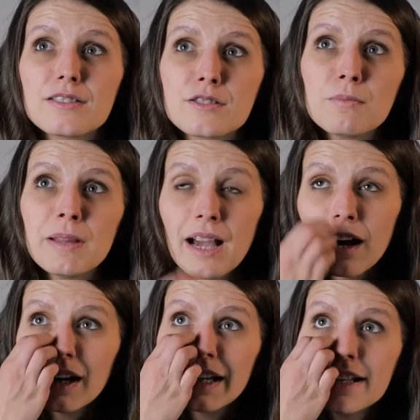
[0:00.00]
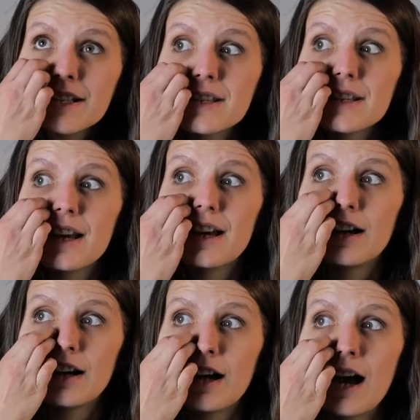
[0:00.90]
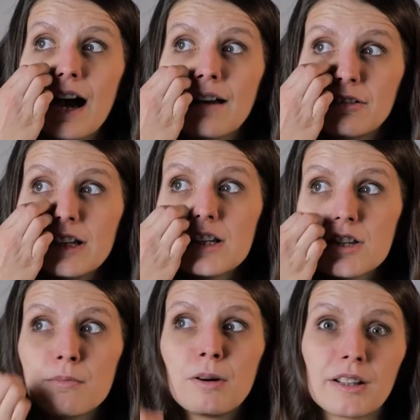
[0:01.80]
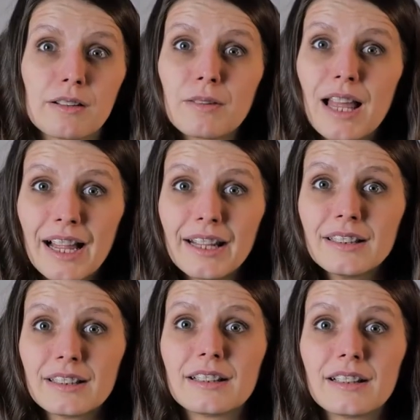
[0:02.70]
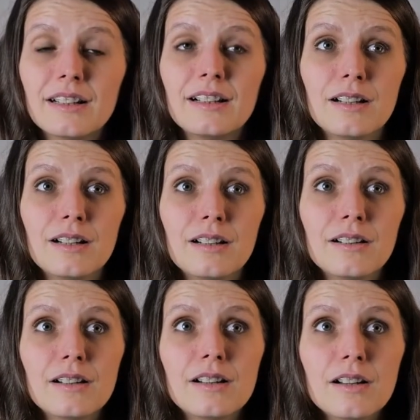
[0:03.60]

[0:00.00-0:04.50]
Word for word: to be honest, uh, I reached the bottom line uh,